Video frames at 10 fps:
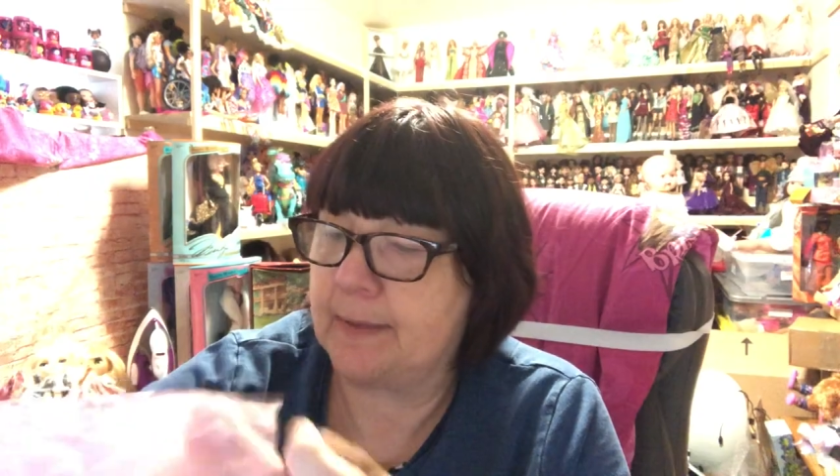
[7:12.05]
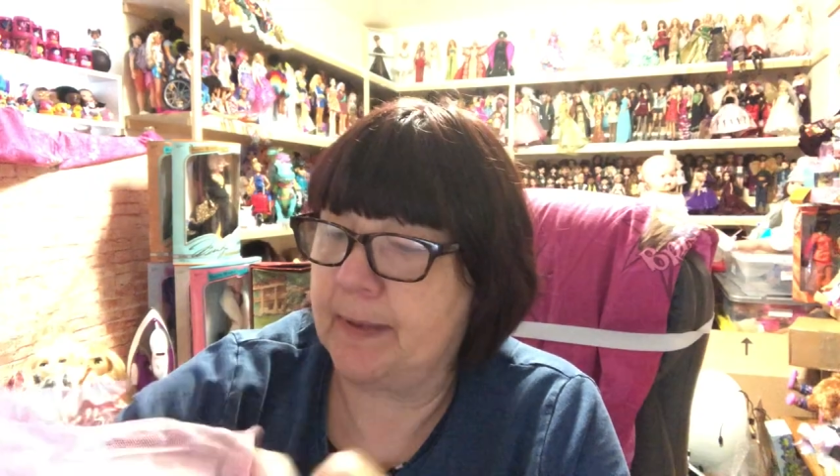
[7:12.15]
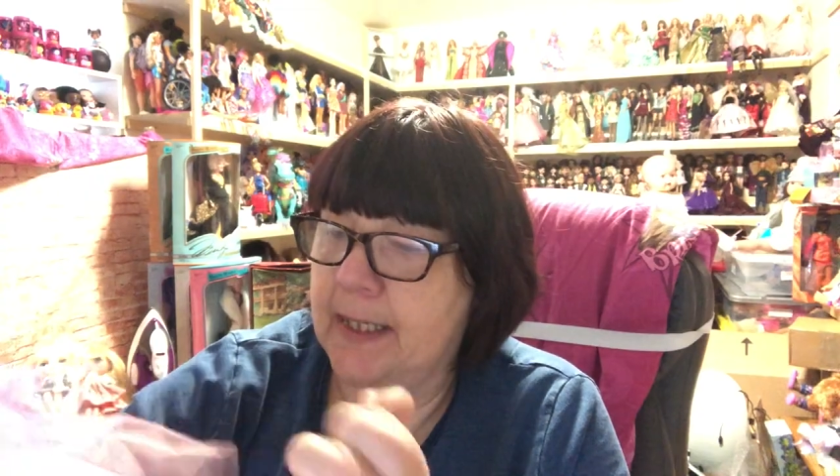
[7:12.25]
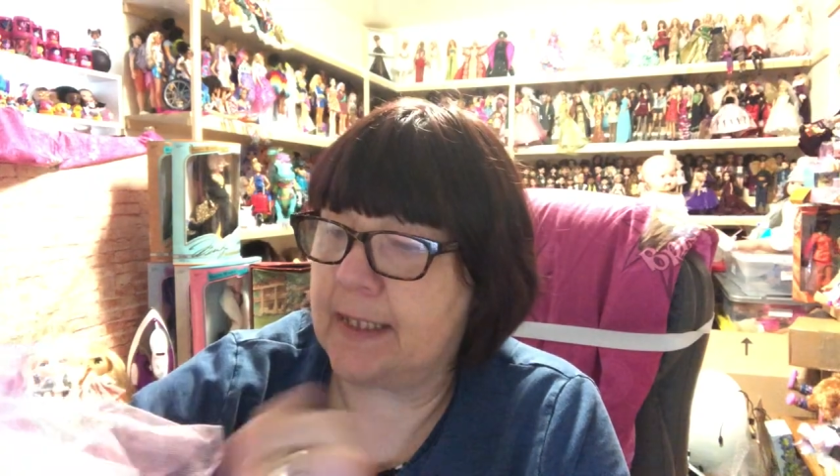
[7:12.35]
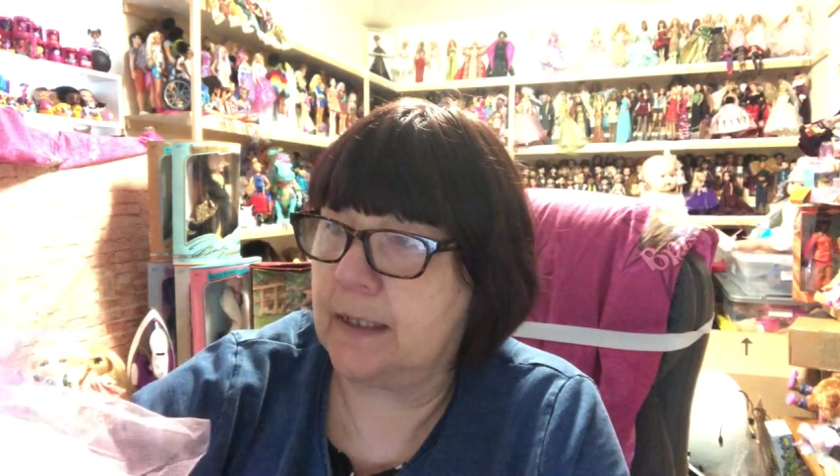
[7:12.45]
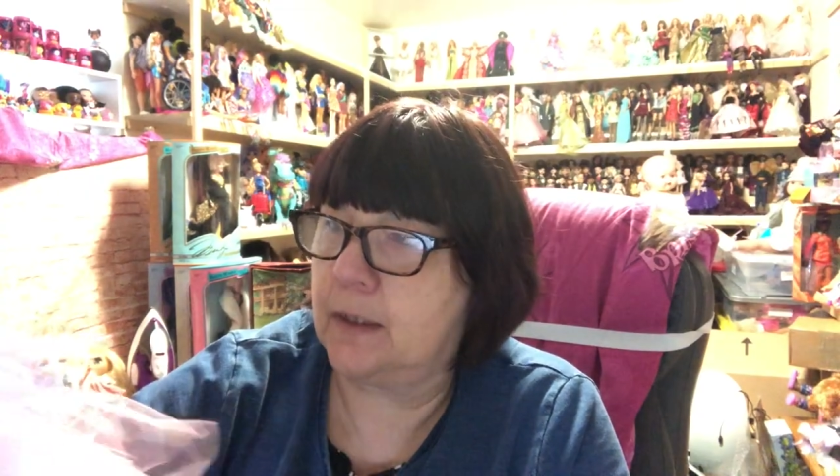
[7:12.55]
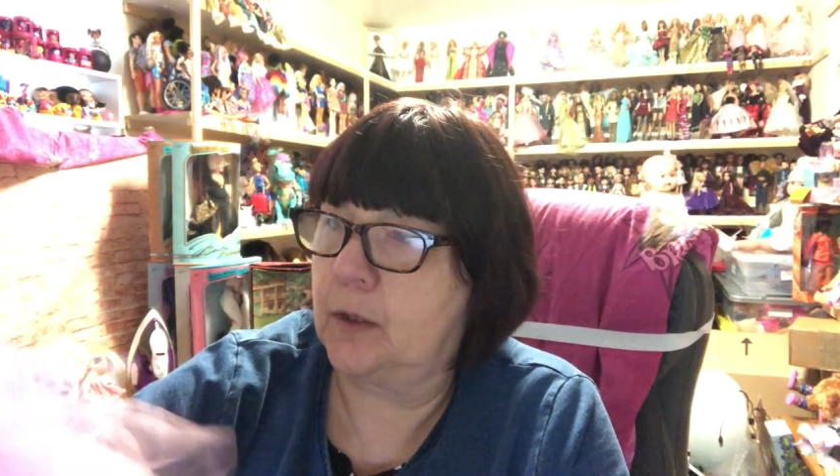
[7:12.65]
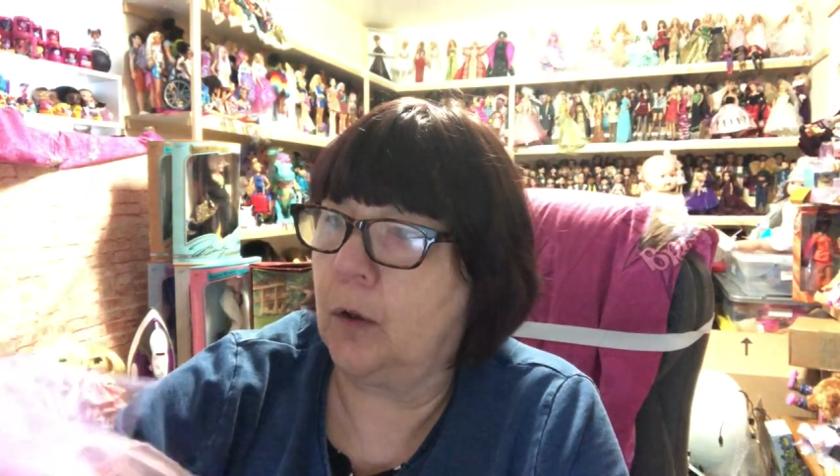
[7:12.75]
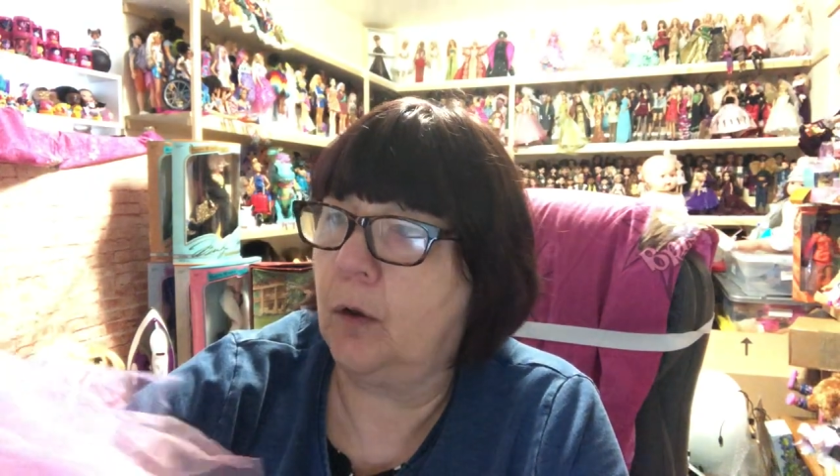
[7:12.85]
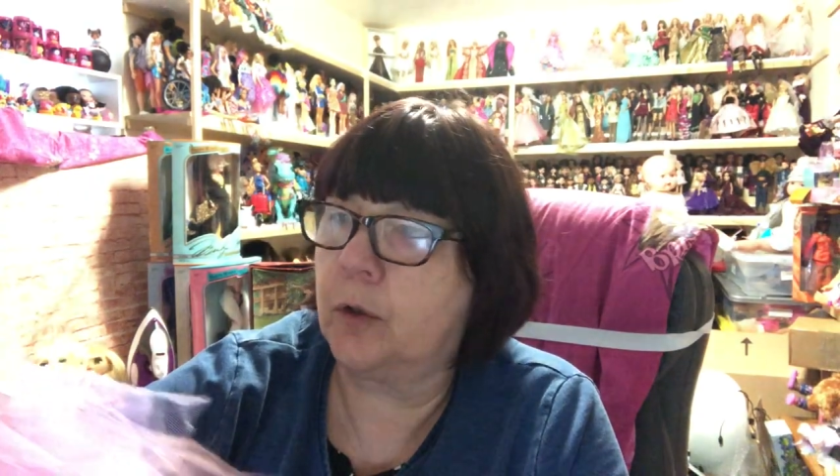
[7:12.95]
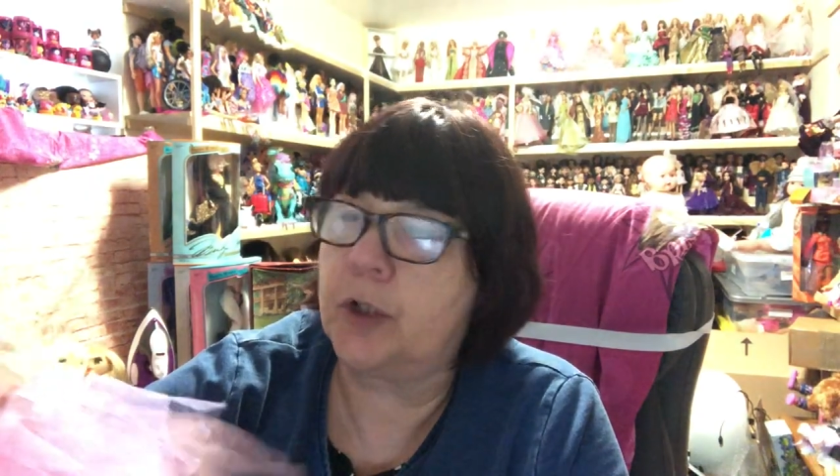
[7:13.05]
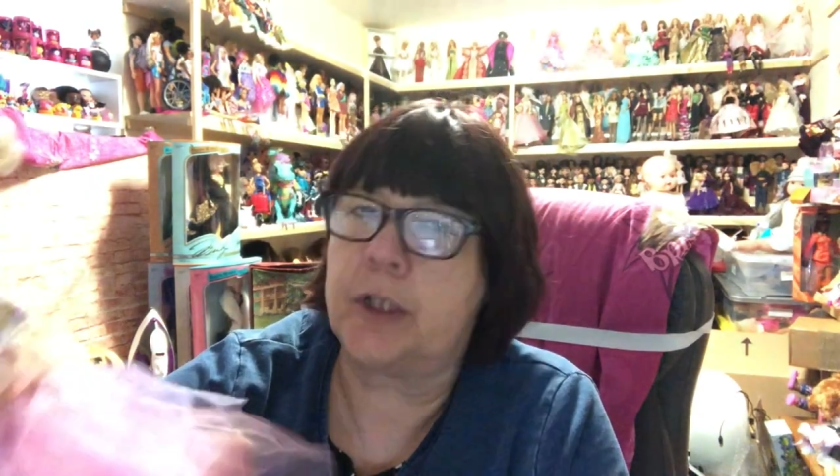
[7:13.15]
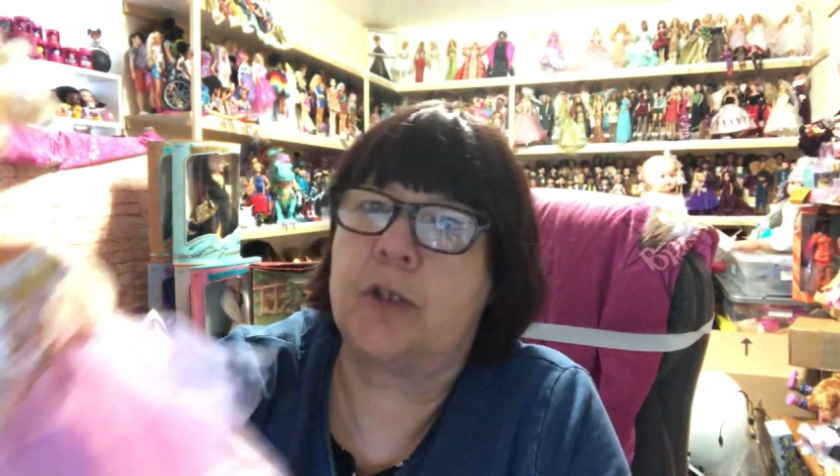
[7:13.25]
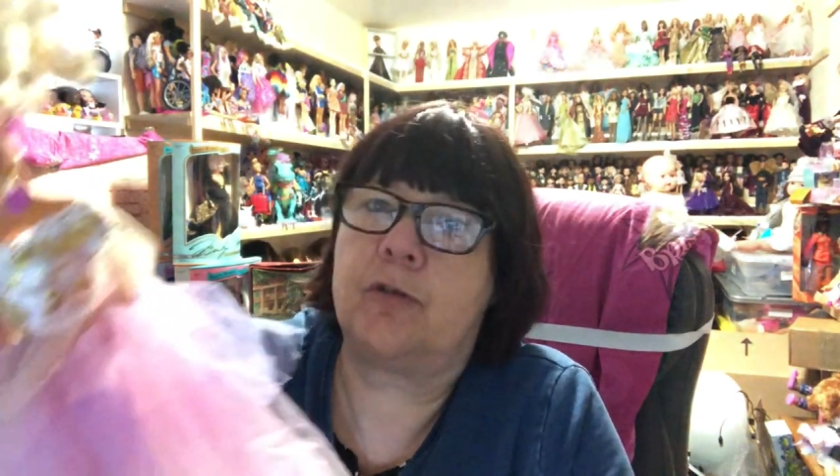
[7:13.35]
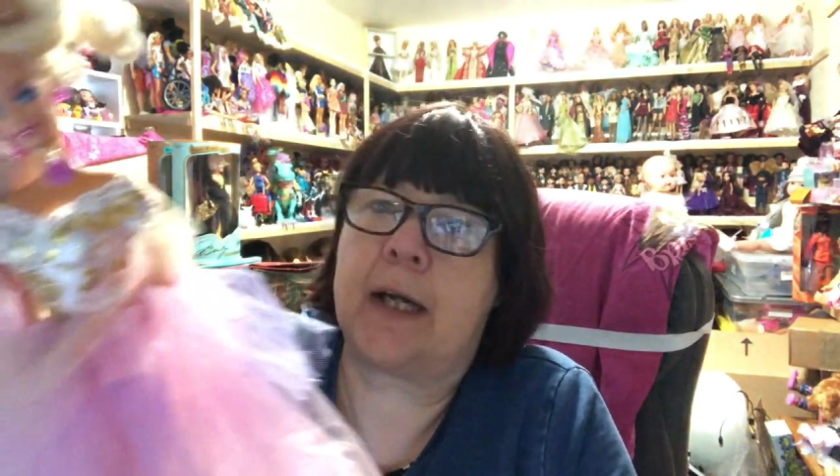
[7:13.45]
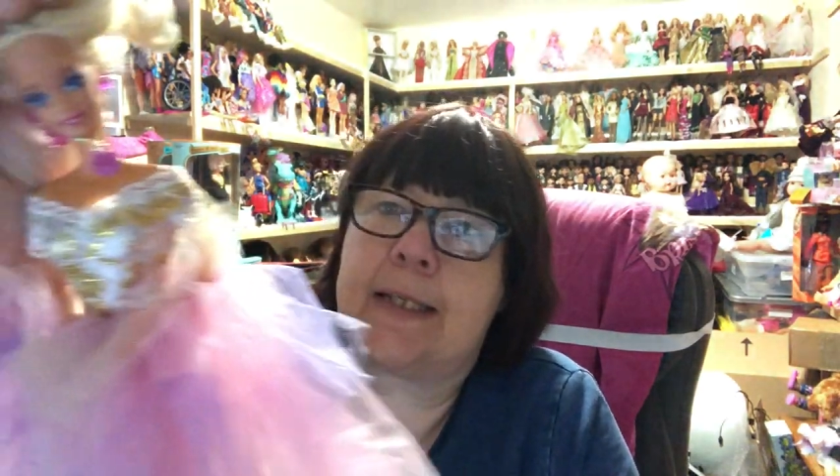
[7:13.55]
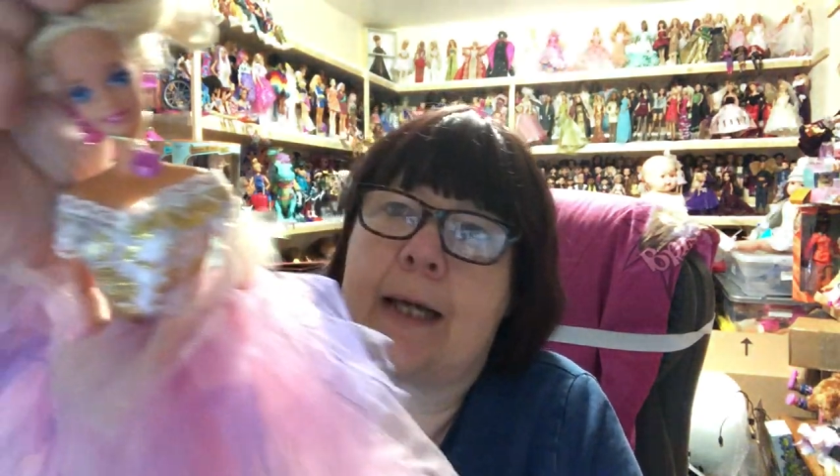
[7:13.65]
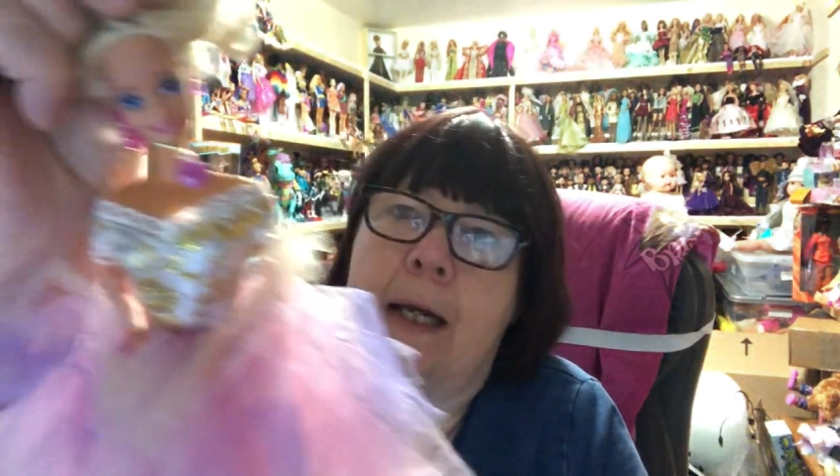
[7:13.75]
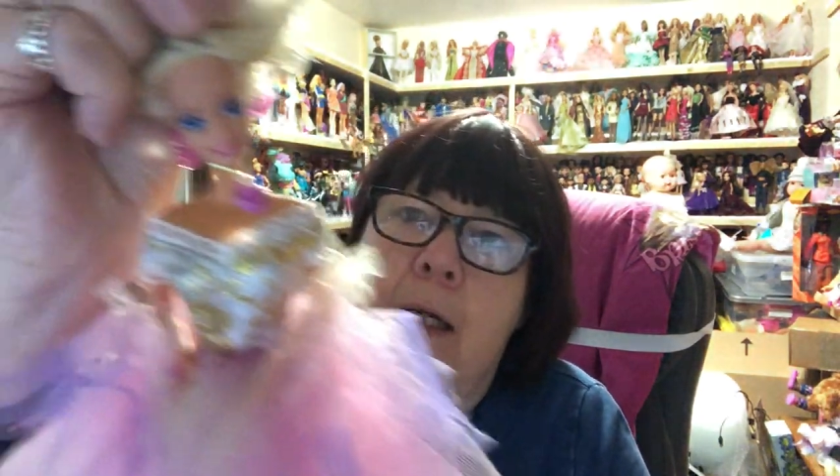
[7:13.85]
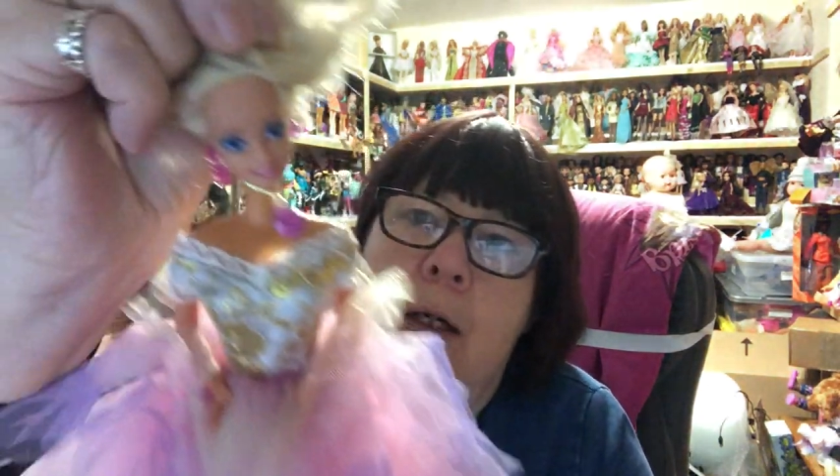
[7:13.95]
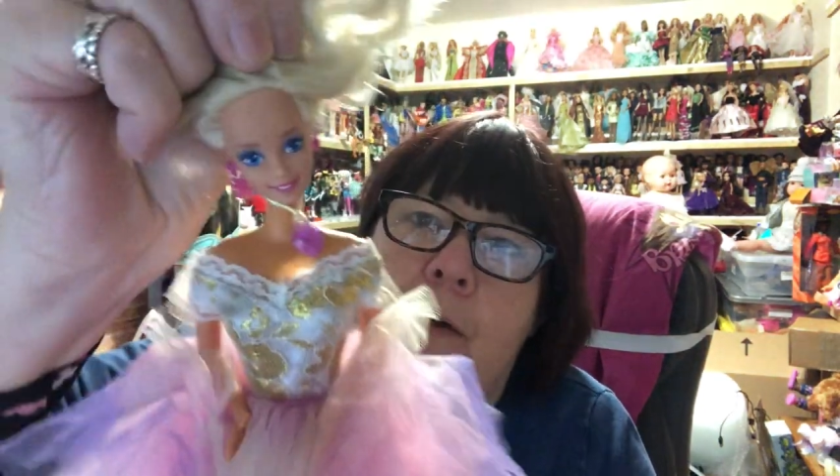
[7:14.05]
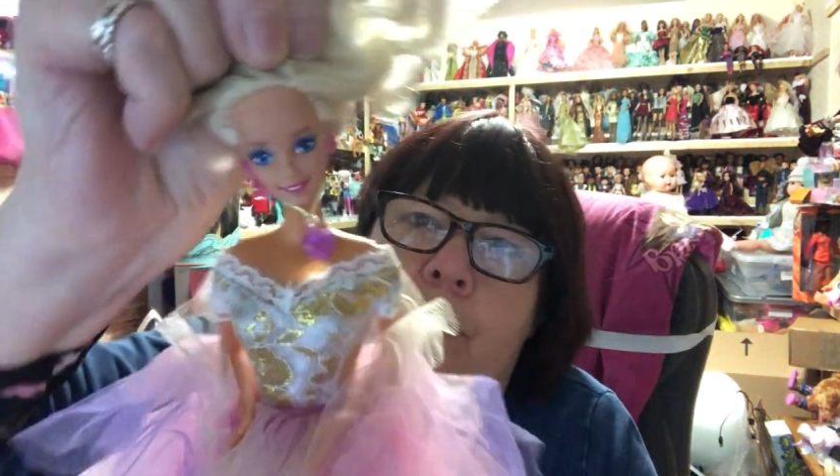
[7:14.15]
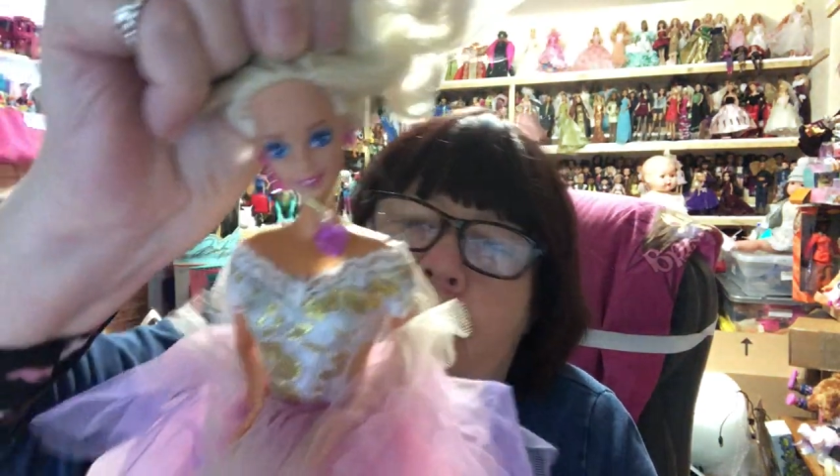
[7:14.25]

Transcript: but it's a gorgeous dress. I love